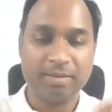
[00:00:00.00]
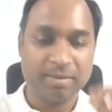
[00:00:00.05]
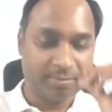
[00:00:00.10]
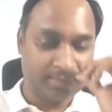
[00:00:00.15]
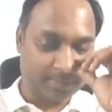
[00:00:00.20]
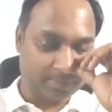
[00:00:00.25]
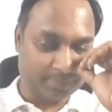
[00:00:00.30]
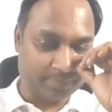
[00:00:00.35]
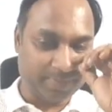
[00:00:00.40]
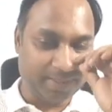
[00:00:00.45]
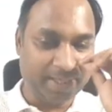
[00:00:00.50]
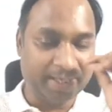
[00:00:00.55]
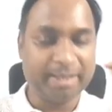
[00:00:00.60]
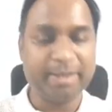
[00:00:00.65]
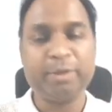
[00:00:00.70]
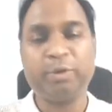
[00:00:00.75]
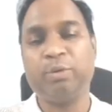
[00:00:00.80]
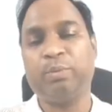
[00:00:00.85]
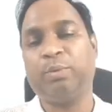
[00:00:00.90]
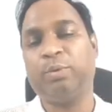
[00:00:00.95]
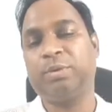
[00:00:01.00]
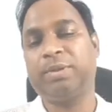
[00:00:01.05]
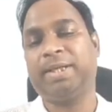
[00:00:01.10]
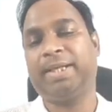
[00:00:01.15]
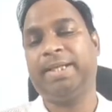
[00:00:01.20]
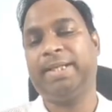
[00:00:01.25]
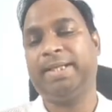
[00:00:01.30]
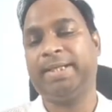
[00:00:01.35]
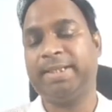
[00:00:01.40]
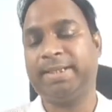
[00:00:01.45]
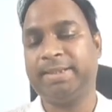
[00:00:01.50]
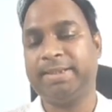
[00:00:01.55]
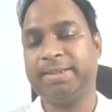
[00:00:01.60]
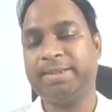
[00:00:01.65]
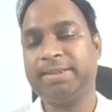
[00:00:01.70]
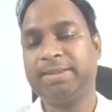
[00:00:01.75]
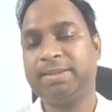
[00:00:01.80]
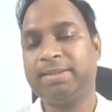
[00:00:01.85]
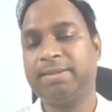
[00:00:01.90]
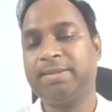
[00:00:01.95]
So P and Q both are
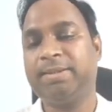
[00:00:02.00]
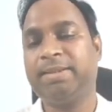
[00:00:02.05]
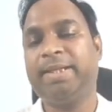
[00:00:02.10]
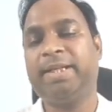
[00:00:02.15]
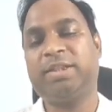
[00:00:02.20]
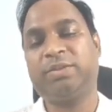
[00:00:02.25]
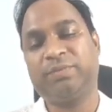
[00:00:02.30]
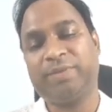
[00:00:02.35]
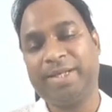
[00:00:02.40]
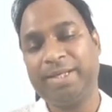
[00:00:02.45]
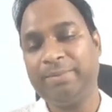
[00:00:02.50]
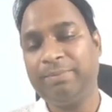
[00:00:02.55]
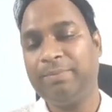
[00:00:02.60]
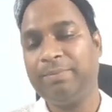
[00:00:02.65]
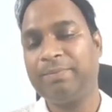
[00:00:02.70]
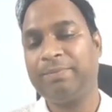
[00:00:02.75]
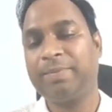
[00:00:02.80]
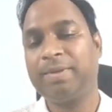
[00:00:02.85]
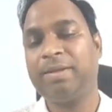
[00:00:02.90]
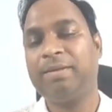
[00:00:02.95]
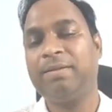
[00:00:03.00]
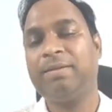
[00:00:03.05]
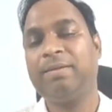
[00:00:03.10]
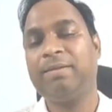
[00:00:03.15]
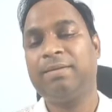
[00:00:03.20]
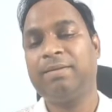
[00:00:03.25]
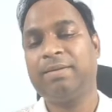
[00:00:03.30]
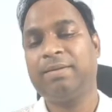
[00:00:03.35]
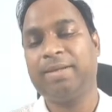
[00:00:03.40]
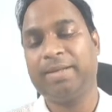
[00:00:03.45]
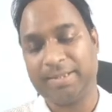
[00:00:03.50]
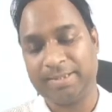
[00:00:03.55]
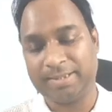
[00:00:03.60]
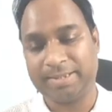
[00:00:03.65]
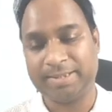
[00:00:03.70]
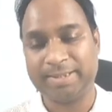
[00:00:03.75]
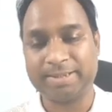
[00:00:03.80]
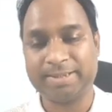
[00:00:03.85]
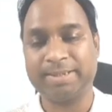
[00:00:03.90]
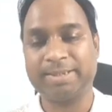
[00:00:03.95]
integers. That's why
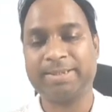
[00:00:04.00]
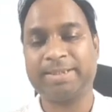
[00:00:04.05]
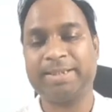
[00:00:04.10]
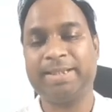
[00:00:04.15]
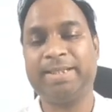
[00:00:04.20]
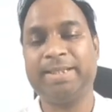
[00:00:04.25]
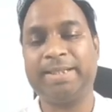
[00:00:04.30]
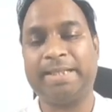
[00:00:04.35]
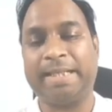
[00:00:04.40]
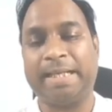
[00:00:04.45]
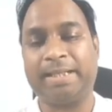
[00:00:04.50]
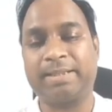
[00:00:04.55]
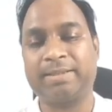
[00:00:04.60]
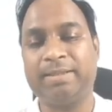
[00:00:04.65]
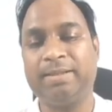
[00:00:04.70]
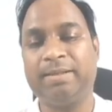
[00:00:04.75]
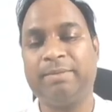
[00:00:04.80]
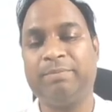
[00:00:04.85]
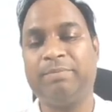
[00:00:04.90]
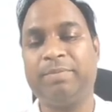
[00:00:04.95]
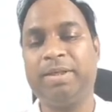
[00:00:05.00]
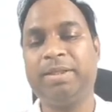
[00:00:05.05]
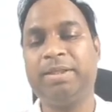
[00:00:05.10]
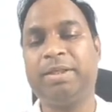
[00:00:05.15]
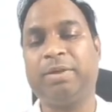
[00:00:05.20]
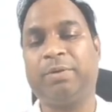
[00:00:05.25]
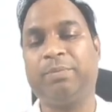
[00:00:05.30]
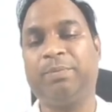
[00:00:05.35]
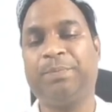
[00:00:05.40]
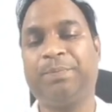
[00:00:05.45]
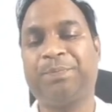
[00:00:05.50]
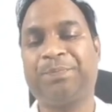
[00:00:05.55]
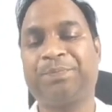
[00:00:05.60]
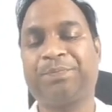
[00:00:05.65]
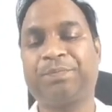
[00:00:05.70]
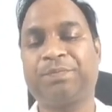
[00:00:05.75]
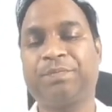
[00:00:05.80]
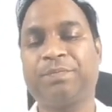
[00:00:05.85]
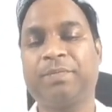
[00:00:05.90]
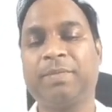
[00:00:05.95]
this is a rational number now.
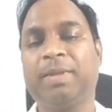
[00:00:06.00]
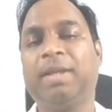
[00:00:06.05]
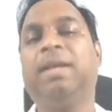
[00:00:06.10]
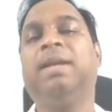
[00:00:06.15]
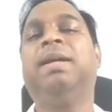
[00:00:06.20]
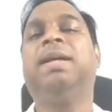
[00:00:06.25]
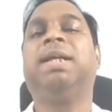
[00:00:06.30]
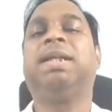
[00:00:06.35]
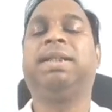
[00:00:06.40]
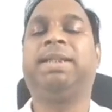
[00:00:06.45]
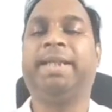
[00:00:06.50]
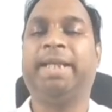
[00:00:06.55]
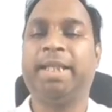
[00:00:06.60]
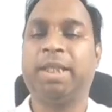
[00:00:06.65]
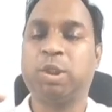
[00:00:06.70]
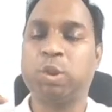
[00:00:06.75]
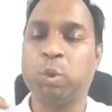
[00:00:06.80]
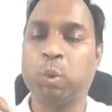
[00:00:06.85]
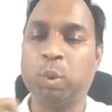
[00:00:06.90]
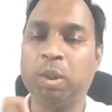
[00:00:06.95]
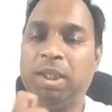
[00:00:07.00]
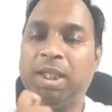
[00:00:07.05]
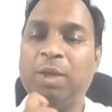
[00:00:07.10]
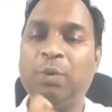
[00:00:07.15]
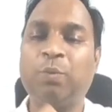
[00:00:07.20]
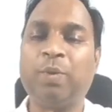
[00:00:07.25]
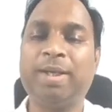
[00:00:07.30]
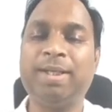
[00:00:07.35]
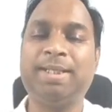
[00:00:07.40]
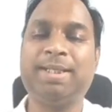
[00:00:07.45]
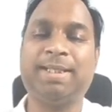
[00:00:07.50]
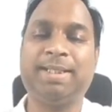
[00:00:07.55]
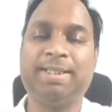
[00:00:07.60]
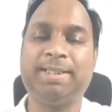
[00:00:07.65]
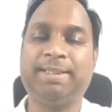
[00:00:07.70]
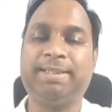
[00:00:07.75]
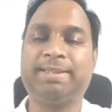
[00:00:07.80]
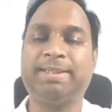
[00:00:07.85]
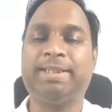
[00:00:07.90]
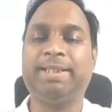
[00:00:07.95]
There is only one
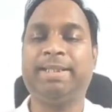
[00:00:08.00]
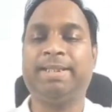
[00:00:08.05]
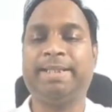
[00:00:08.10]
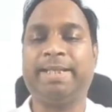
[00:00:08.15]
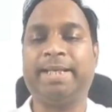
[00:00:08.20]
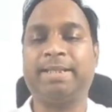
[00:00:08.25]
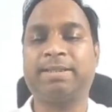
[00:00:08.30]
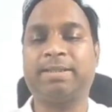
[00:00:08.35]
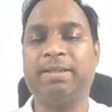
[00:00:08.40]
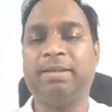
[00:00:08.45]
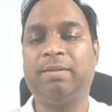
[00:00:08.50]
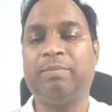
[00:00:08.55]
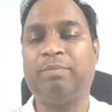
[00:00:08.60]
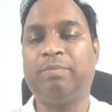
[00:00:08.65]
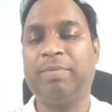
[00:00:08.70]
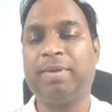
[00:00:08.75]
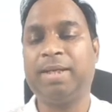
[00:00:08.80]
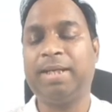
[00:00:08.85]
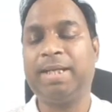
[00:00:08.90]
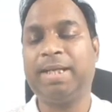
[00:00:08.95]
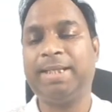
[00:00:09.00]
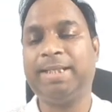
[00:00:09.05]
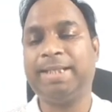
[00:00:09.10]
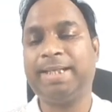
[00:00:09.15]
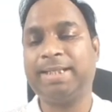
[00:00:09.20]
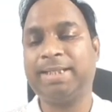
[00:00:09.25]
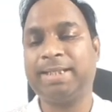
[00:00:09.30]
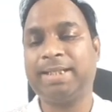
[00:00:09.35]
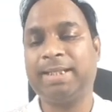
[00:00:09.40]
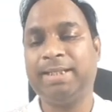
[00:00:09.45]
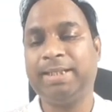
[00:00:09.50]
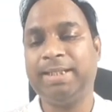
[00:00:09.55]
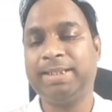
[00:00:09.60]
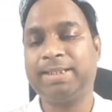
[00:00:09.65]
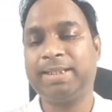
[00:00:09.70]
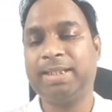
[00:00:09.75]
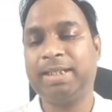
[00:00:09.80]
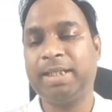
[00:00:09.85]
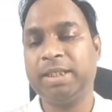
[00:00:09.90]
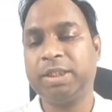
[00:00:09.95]
condition in rational number, and that
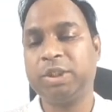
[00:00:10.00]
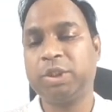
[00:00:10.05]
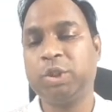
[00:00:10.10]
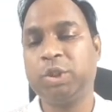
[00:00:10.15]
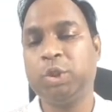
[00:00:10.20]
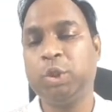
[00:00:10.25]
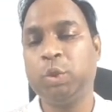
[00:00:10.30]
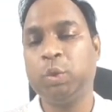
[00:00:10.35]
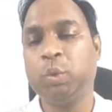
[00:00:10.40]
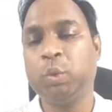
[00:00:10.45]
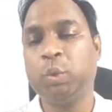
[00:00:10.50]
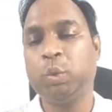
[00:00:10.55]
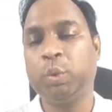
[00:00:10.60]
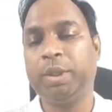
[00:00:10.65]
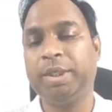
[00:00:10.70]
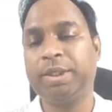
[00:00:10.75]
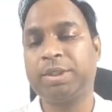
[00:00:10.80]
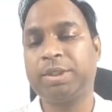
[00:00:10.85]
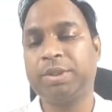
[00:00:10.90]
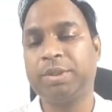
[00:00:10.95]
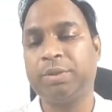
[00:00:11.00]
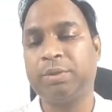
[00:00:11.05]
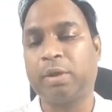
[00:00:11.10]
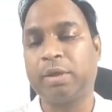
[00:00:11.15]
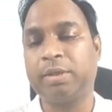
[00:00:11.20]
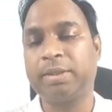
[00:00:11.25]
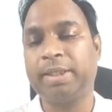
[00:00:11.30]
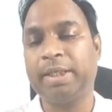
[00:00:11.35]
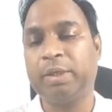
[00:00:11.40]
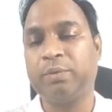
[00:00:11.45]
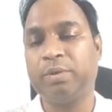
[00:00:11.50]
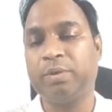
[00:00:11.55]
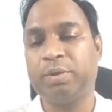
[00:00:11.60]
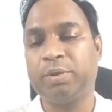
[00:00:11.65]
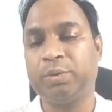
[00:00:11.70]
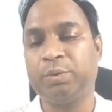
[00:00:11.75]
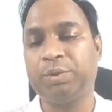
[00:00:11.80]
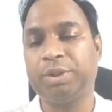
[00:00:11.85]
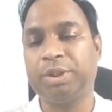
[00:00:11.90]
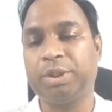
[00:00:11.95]
condition is Q is not equal
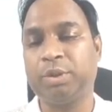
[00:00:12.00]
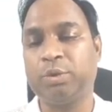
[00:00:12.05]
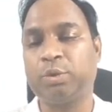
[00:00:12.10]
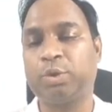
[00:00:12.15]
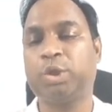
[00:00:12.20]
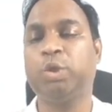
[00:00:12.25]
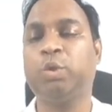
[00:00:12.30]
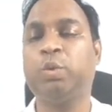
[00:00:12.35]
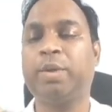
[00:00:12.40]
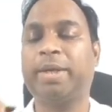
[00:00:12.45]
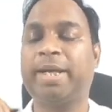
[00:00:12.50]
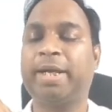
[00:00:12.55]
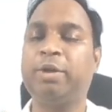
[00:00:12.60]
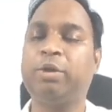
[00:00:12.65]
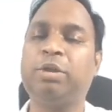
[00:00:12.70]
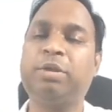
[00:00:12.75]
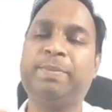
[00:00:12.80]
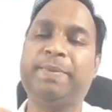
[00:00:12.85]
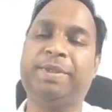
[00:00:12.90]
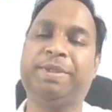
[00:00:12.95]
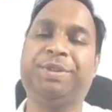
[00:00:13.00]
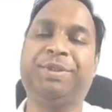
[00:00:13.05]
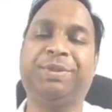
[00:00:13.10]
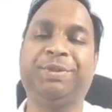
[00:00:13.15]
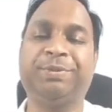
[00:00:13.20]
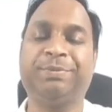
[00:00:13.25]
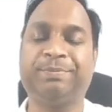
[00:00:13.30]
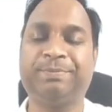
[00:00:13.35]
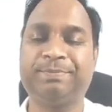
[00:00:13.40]
to 0. Q cannot be 0.